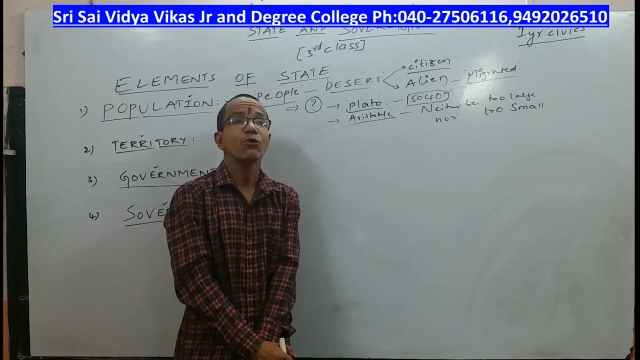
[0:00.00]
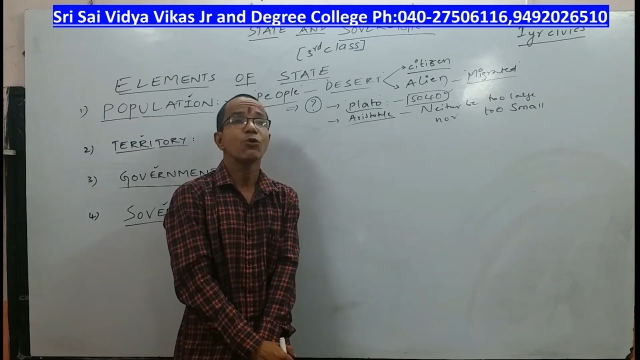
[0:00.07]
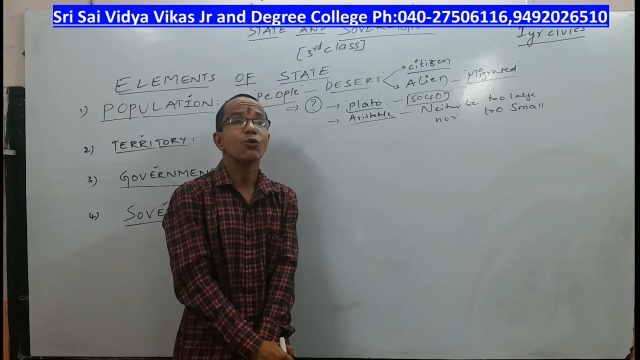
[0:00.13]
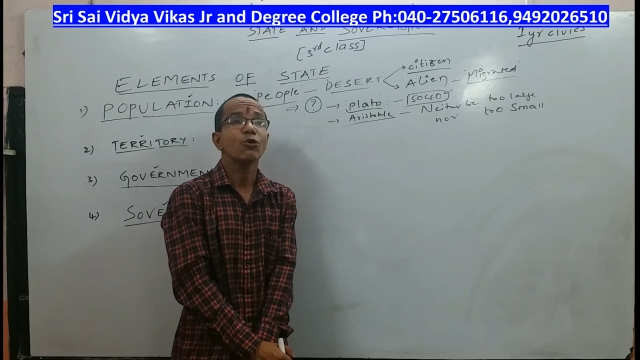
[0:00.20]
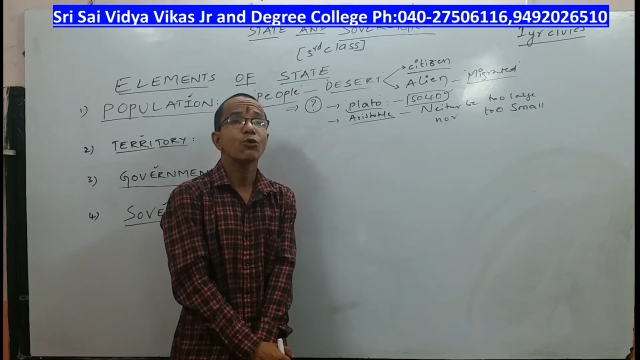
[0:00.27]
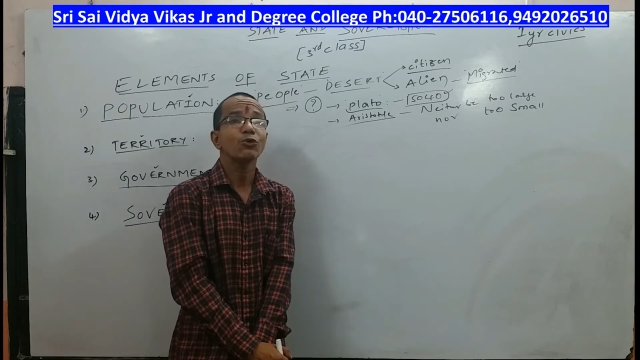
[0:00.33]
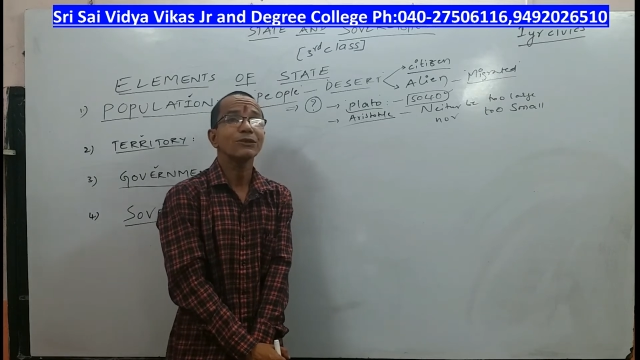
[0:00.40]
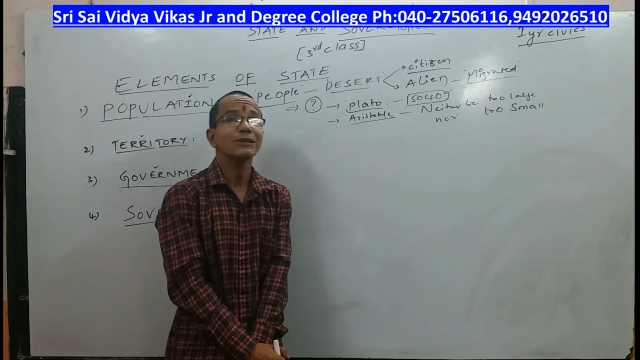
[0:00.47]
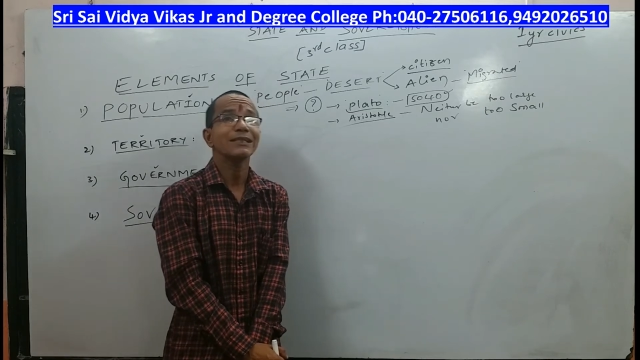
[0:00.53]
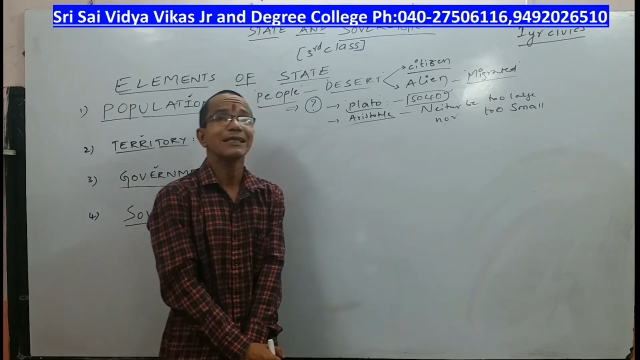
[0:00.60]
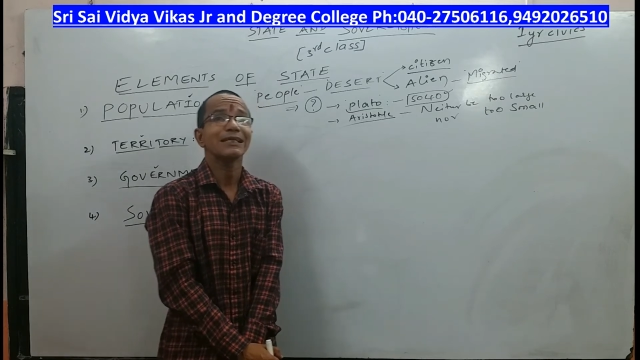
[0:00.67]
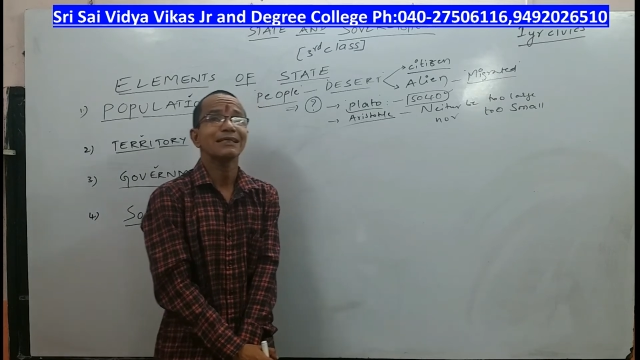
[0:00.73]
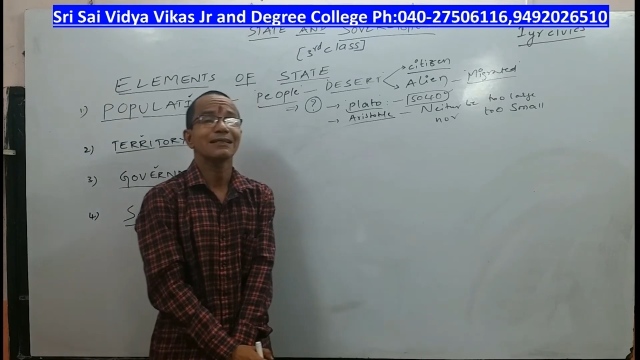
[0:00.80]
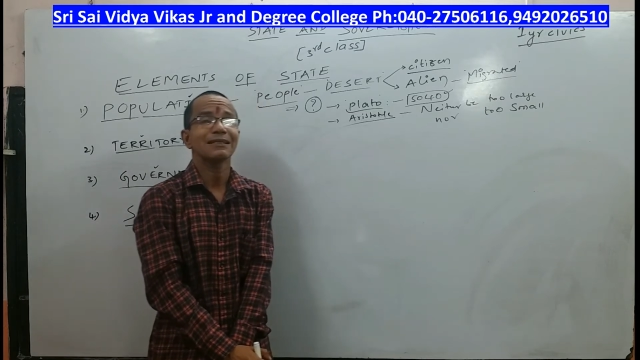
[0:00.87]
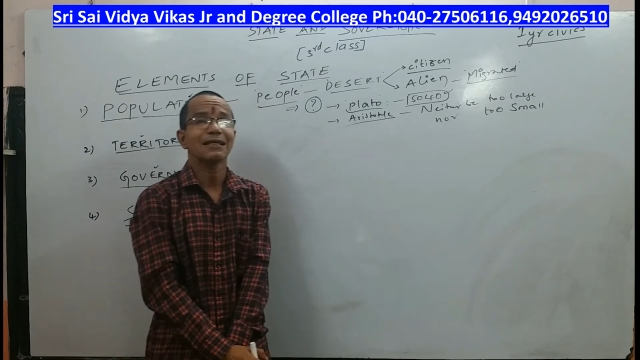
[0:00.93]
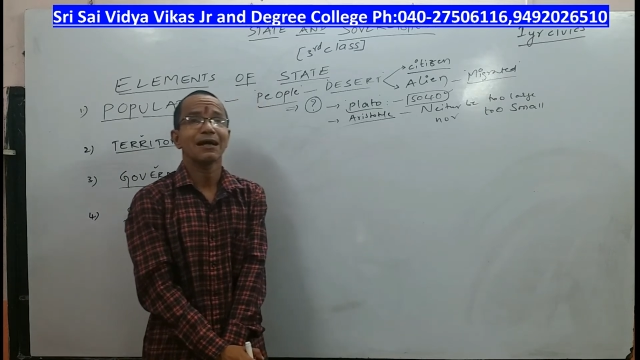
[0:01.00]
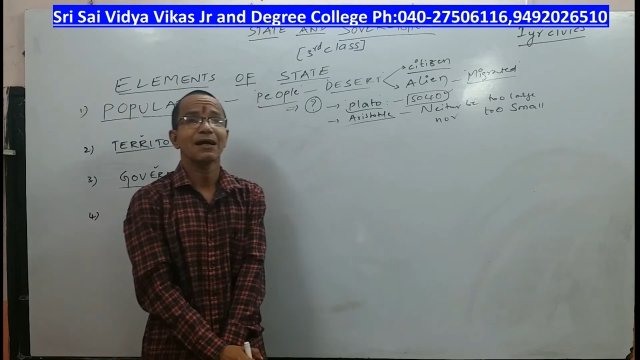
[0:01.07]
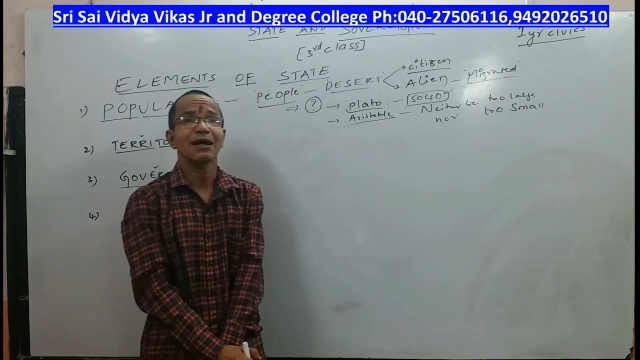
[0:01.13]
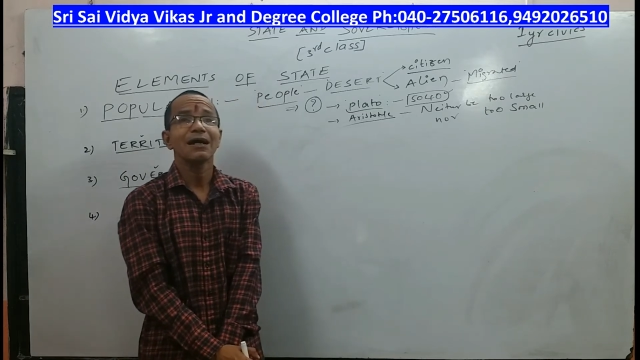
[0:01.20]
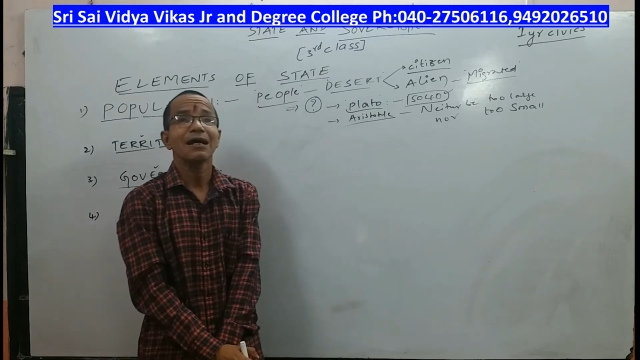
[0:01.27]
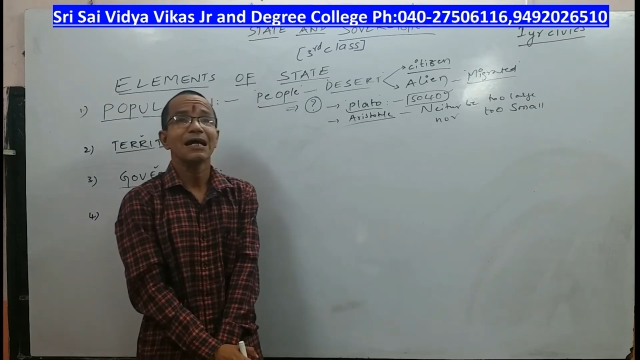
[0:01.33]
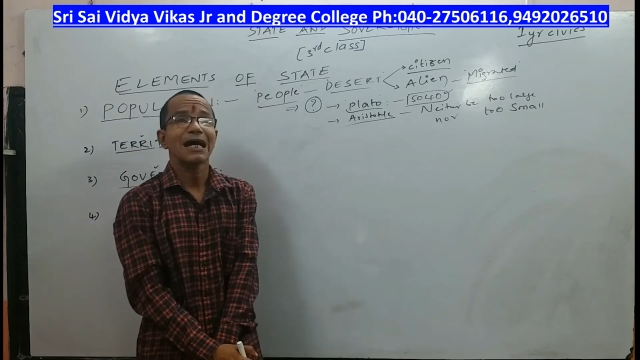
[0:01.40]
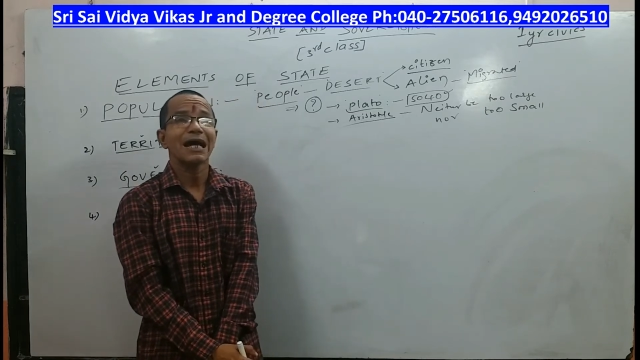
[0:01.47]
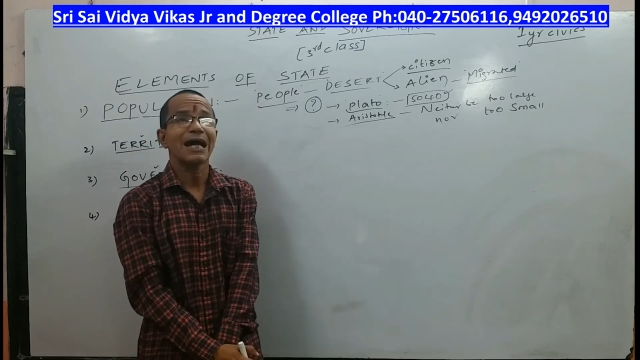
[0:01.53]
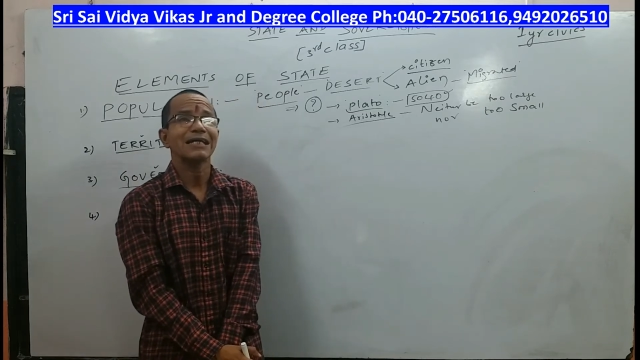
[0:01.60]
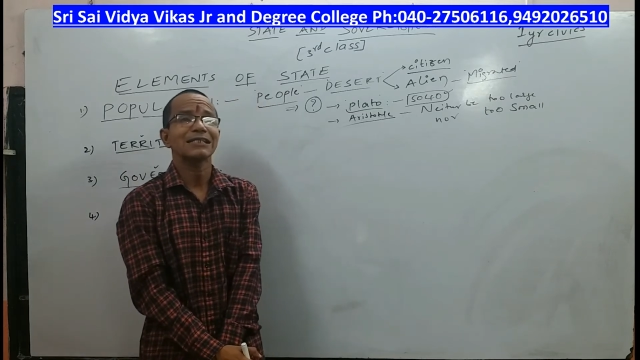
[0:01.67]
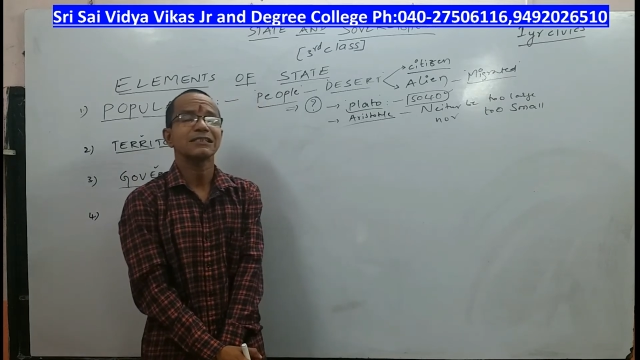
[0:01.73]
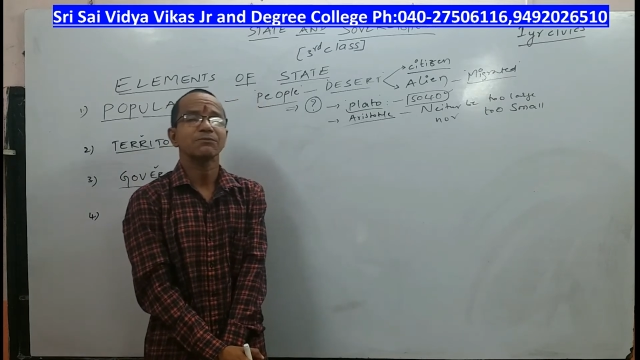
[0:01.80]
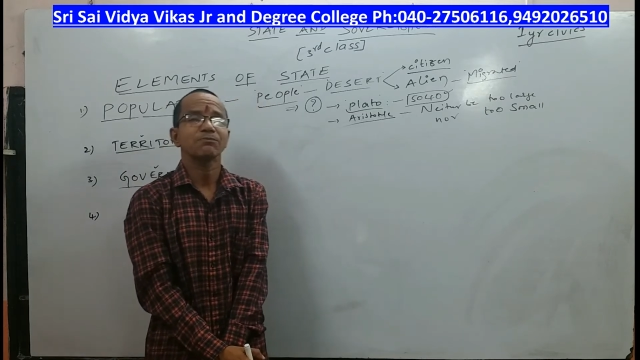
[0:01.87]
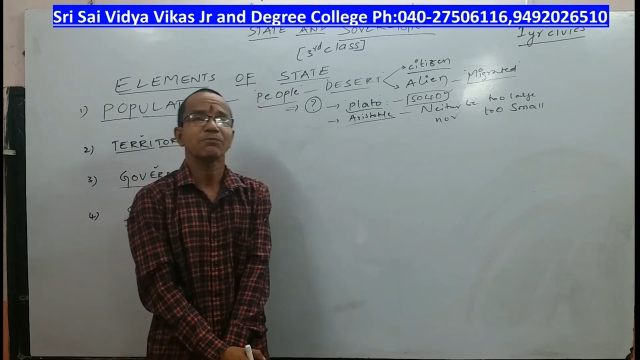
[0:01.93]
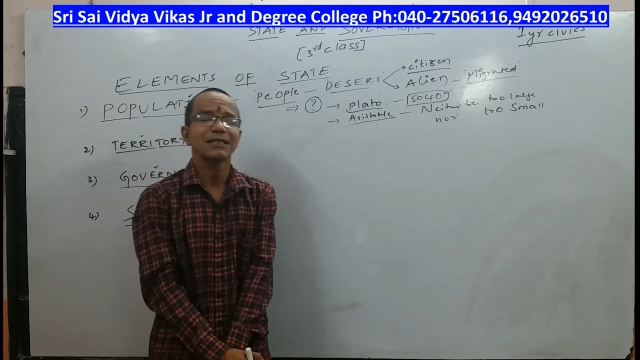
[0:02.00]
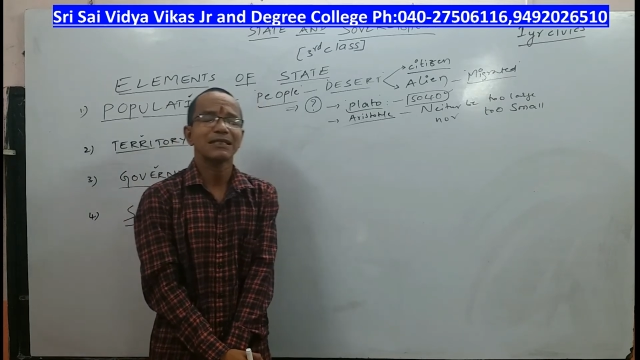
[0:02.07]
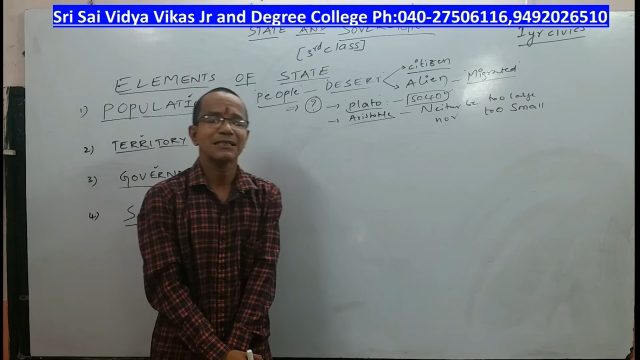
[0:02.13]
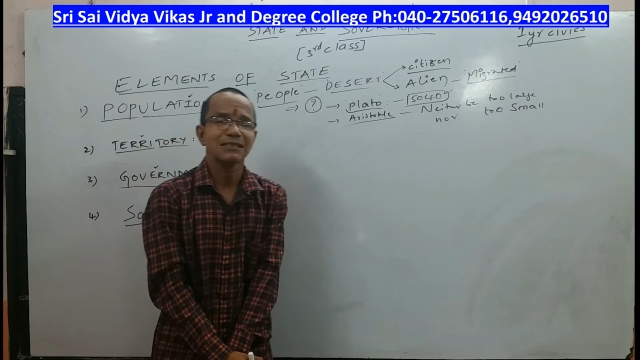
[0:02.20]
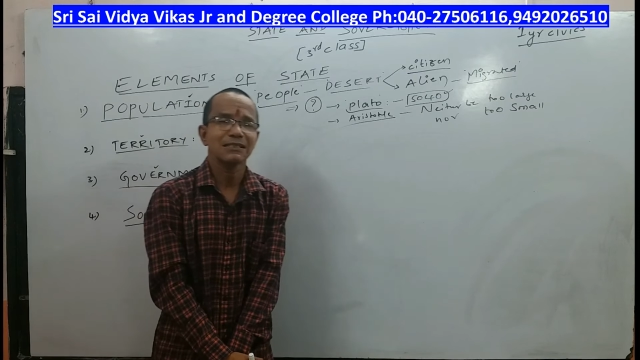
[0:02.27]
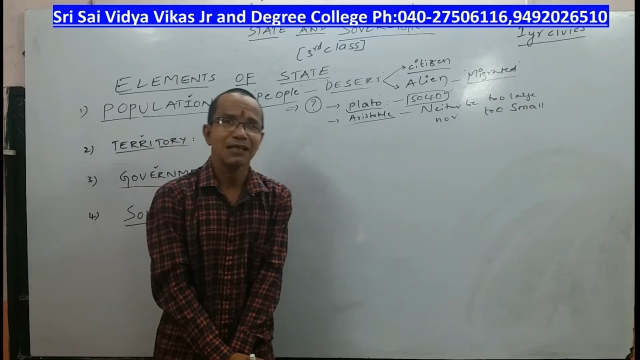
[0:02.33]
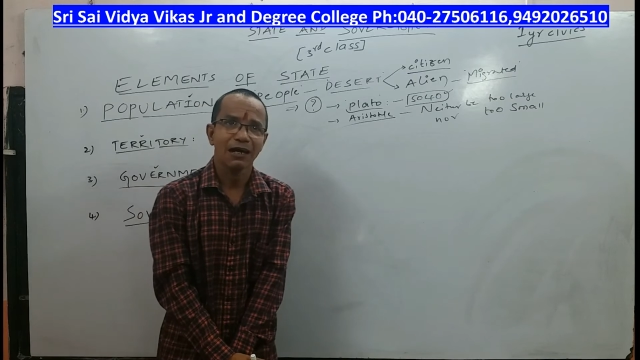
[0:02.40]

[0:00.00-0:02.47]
more than the aspects